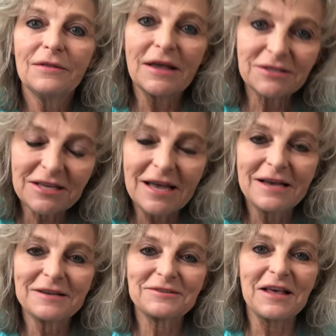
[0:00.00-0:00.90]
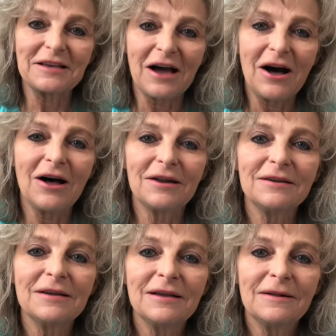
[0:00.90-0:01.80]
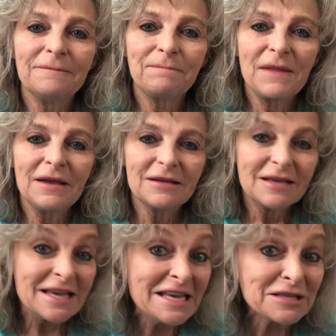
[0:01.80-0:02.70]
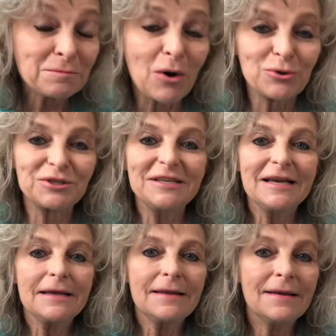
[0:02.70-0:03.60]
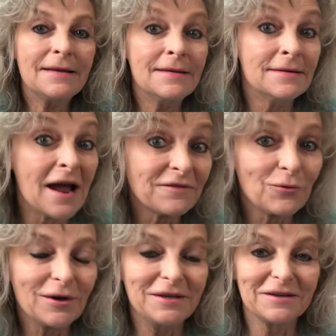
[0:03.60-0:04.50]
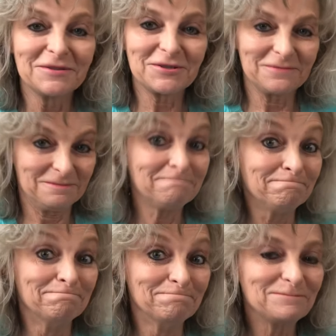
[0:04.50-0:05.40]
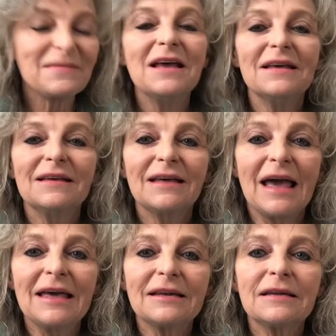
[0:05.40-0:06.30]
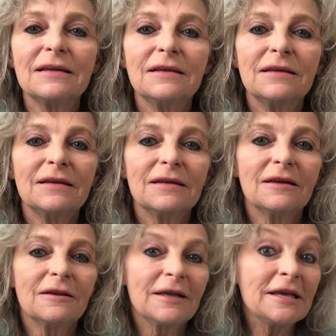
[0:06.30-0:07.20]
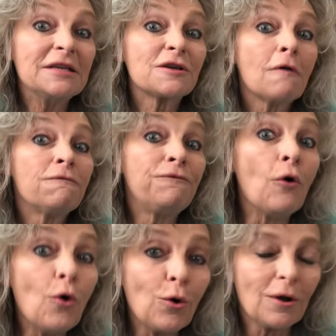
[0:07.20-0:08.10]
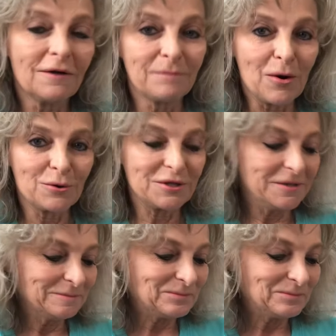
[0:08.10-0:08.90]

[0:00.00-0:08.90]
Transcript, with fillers: that says that God, His mercy never ends, hmm, and He's full of mercy,